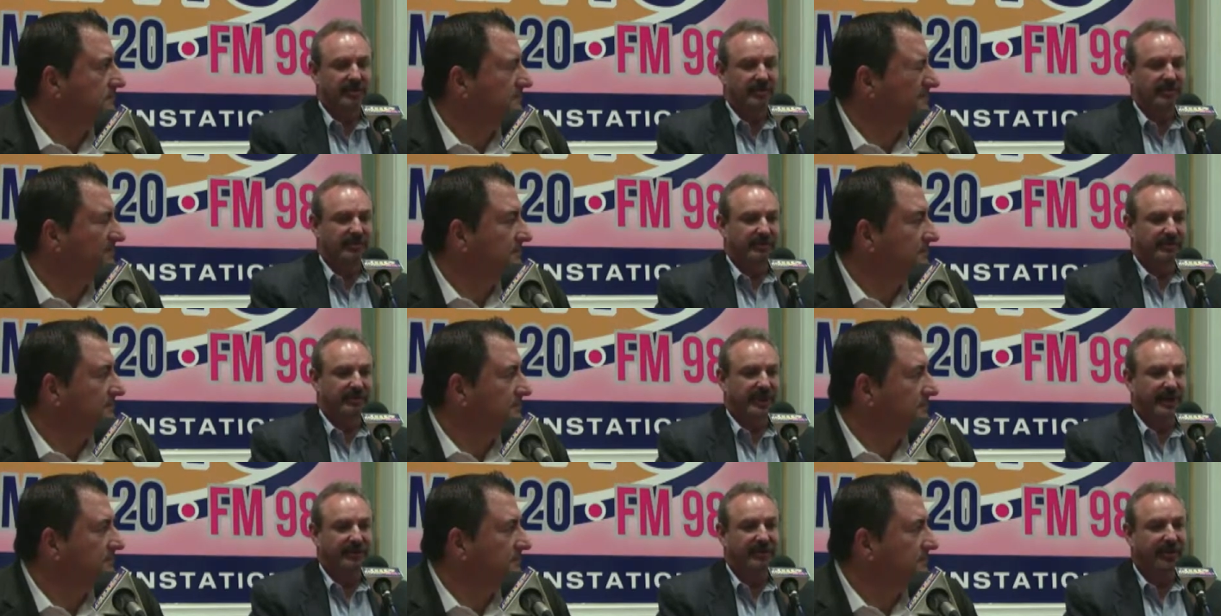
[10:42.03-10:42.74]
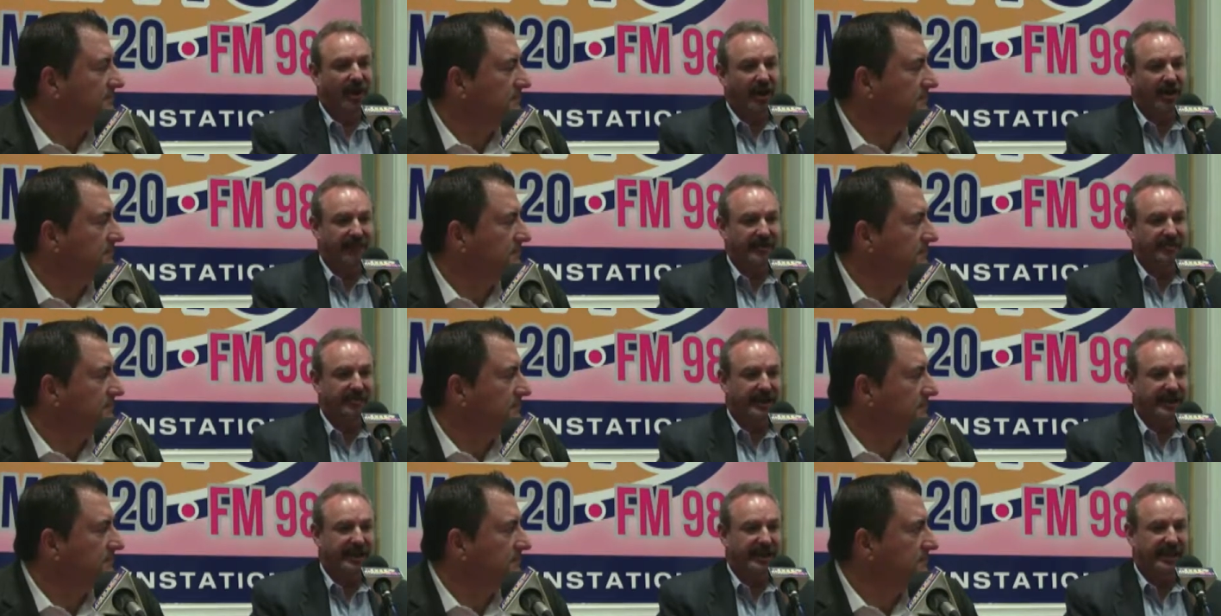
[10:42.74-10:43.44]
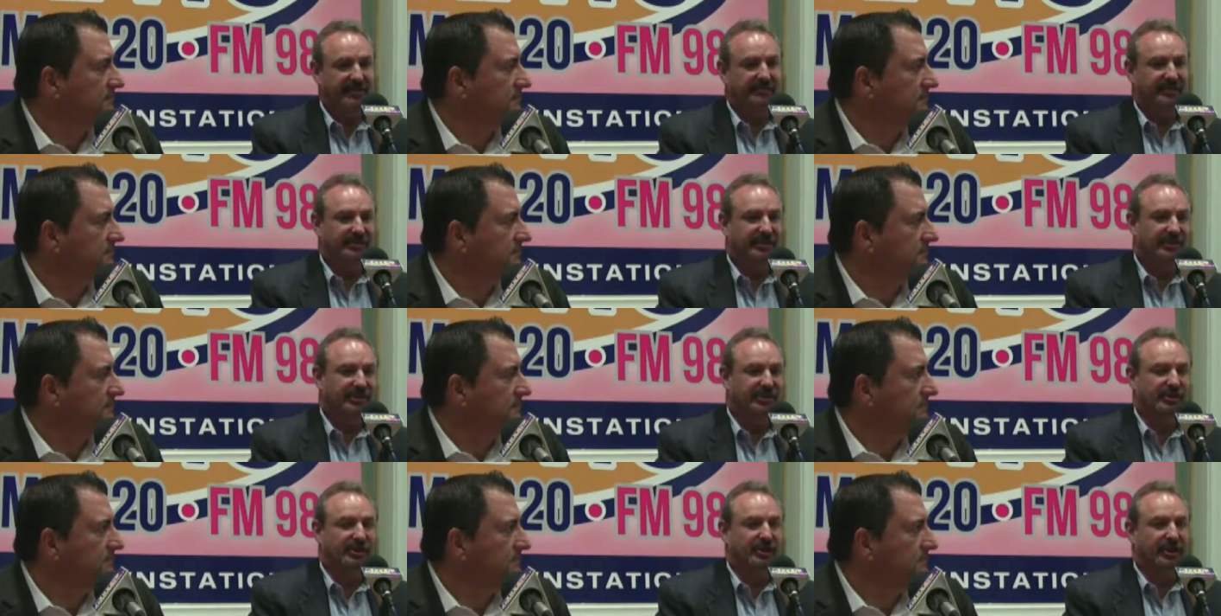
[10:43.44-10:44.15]
Speaker 1: We'll have a coffee meeting and we'll tell
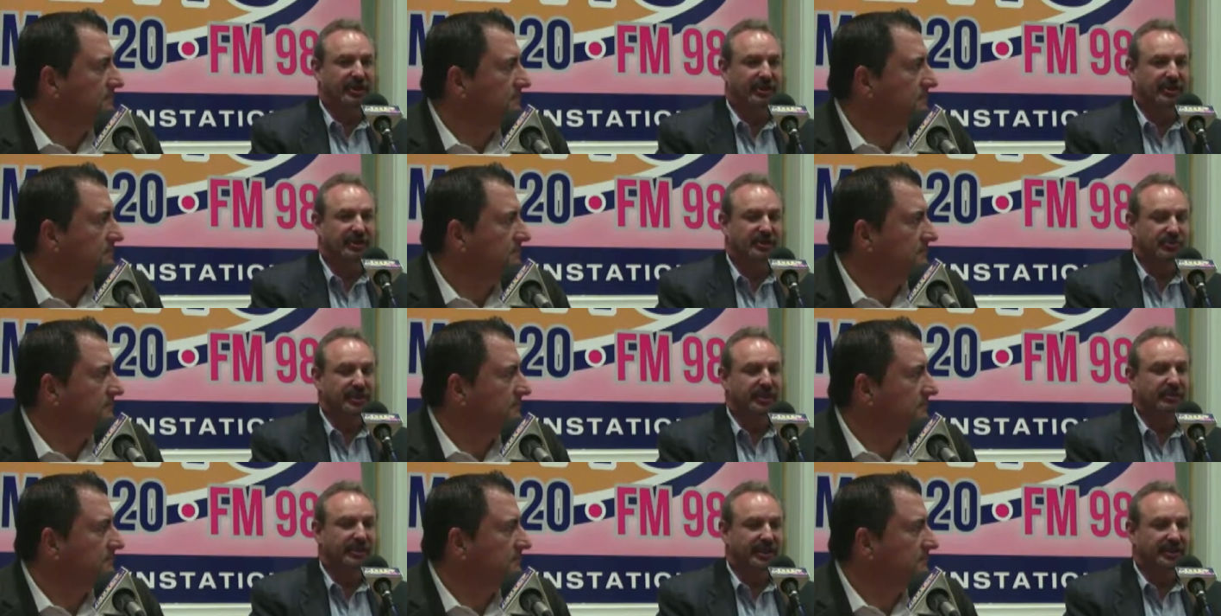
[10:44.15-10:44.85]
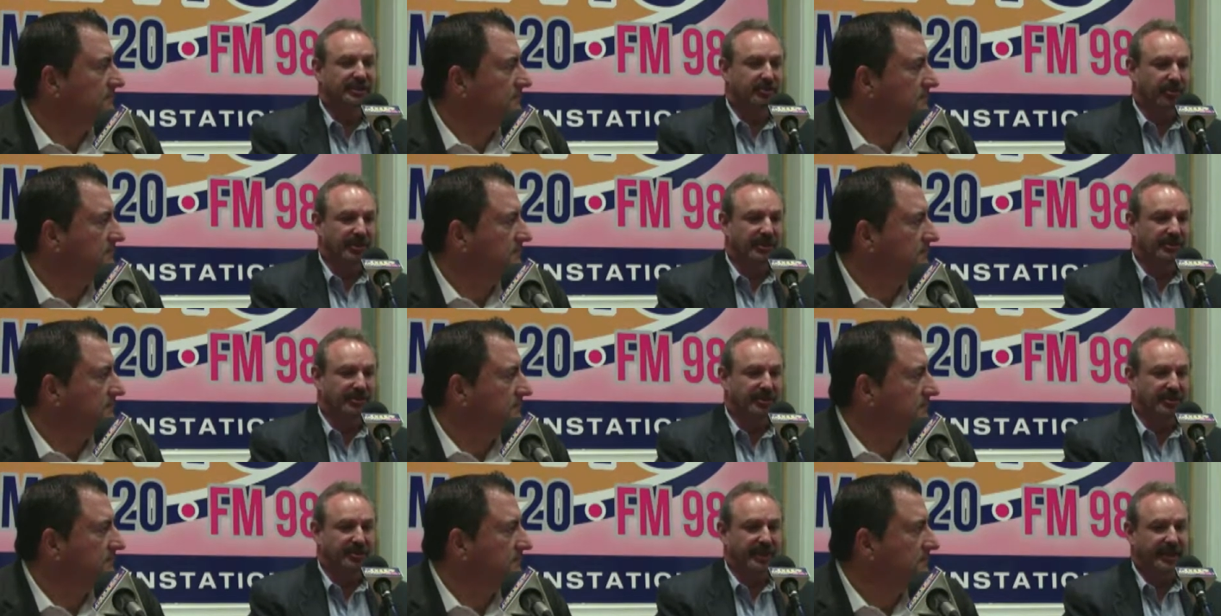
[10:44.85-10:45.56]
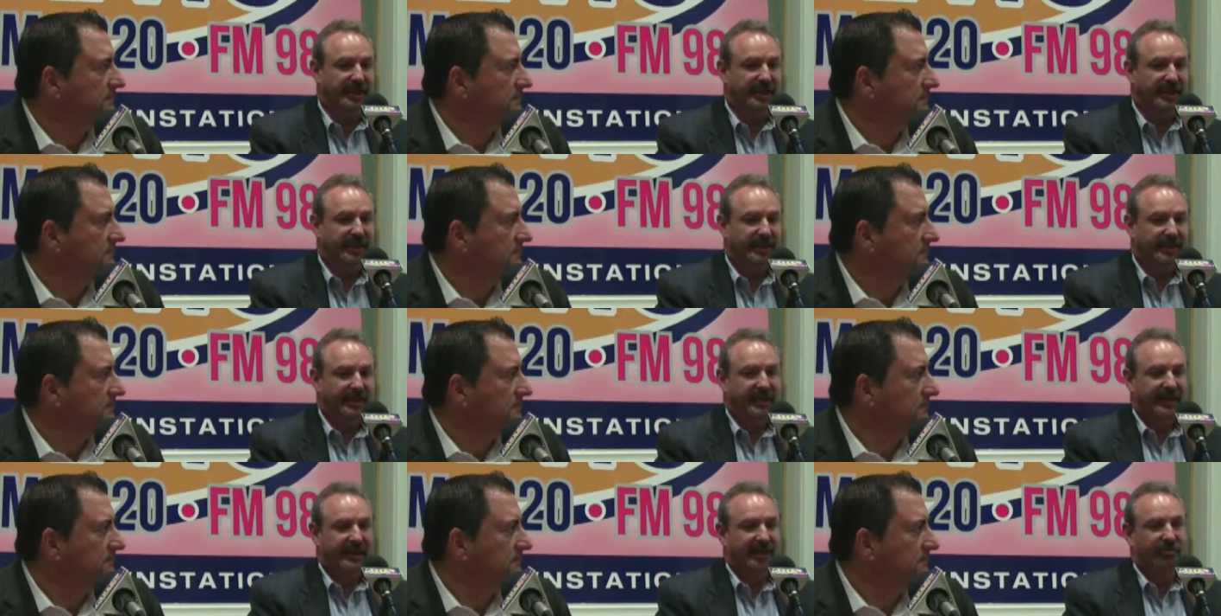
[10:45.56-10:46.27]
you, you know, here's what you need to bring to the meeting,
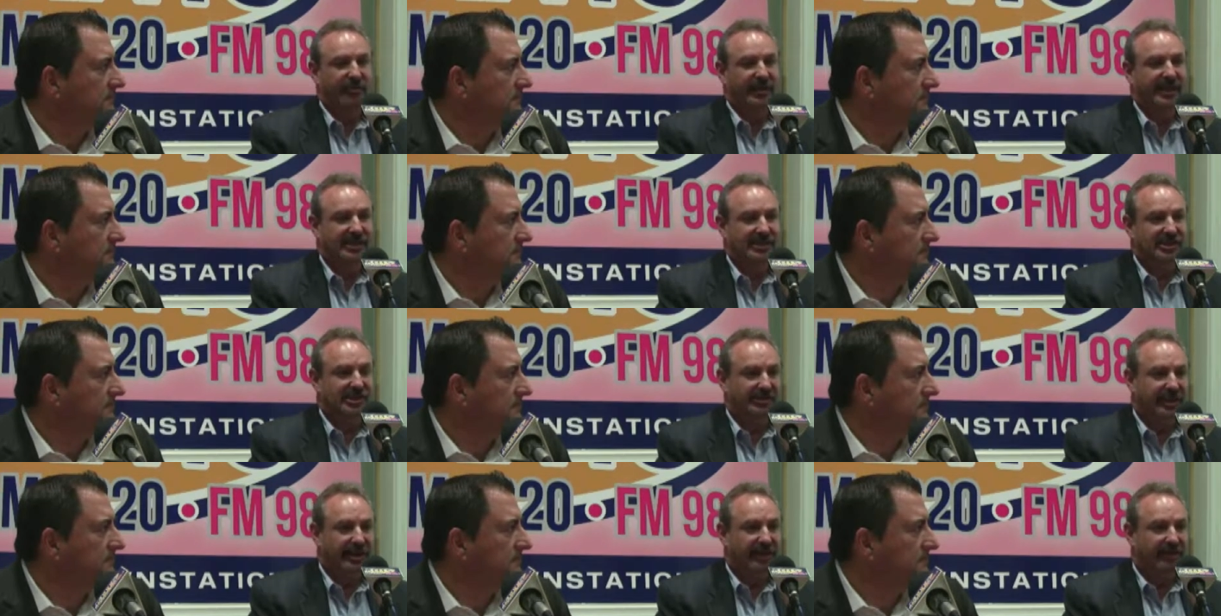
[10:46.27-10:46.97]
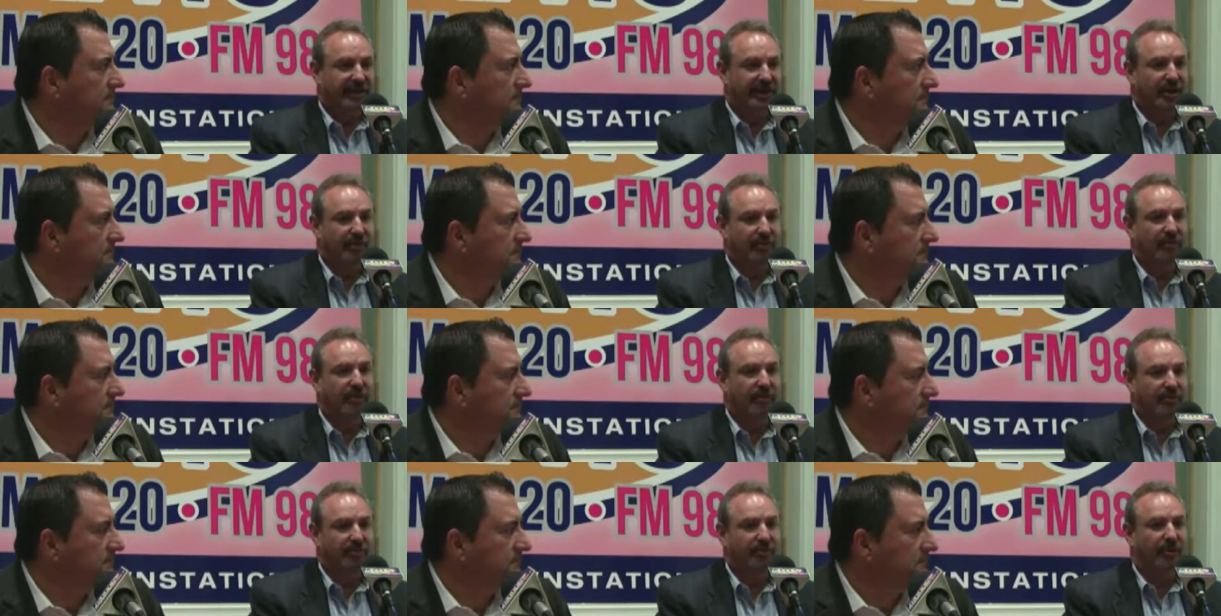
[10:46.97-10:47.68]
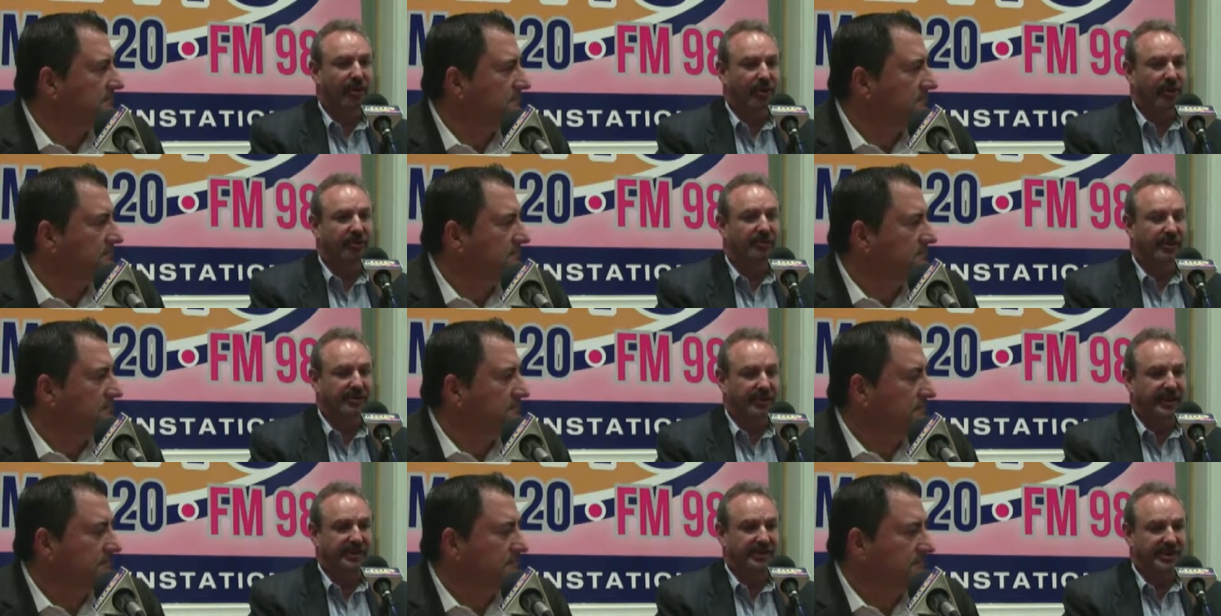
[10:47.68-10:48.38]
and then we can sit down and go through all the
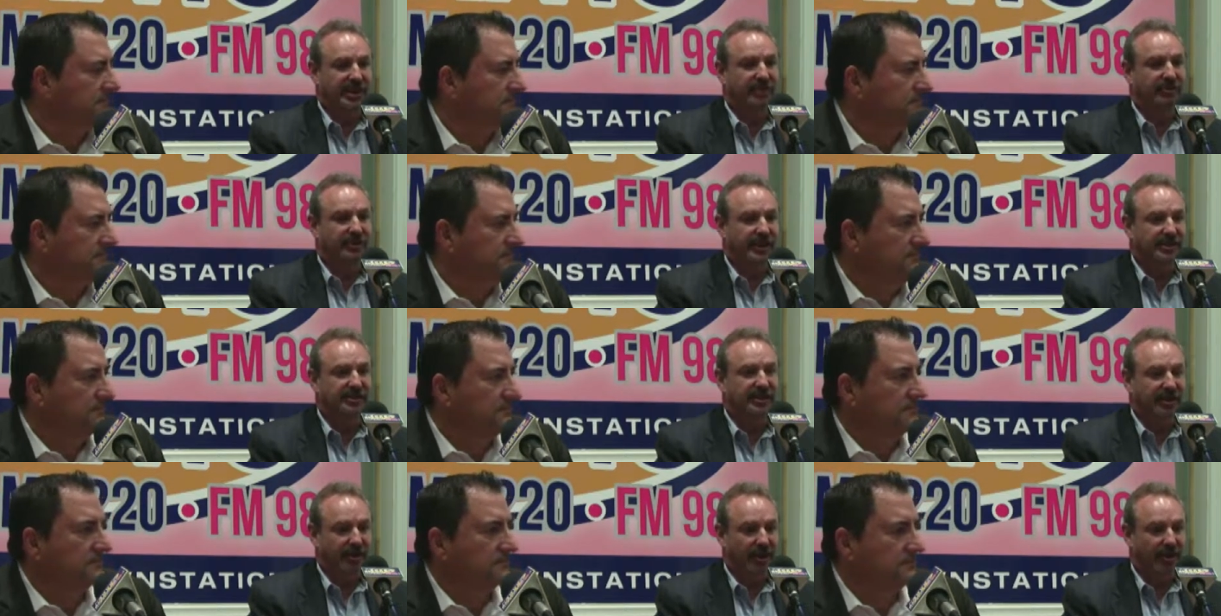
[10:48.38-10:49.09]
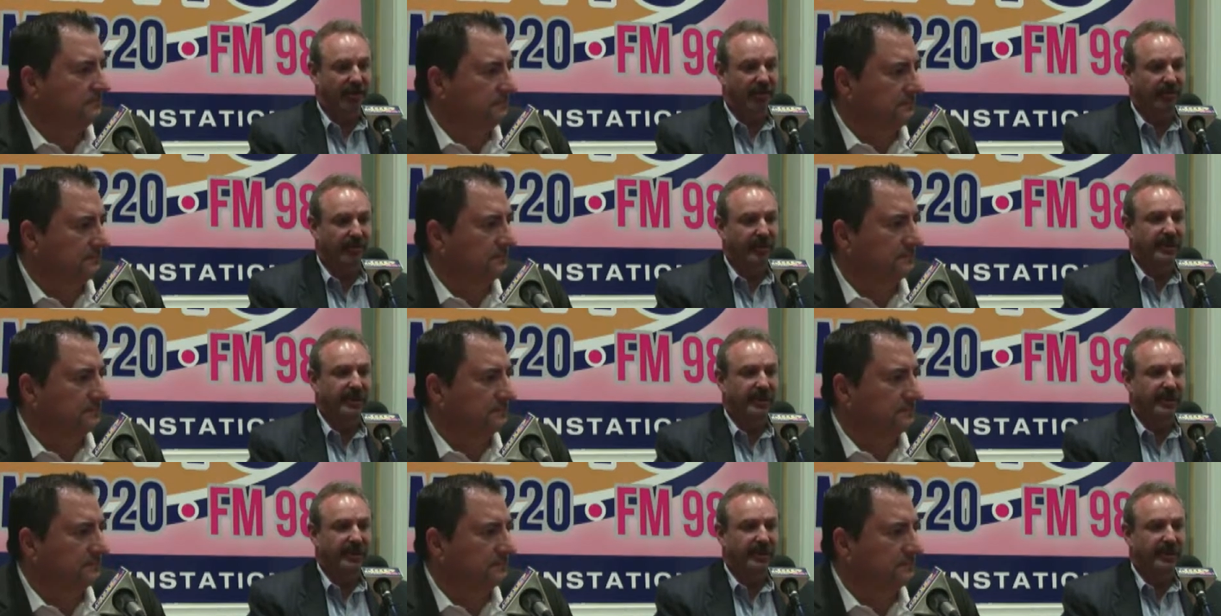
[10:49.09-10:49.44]
things that you need to know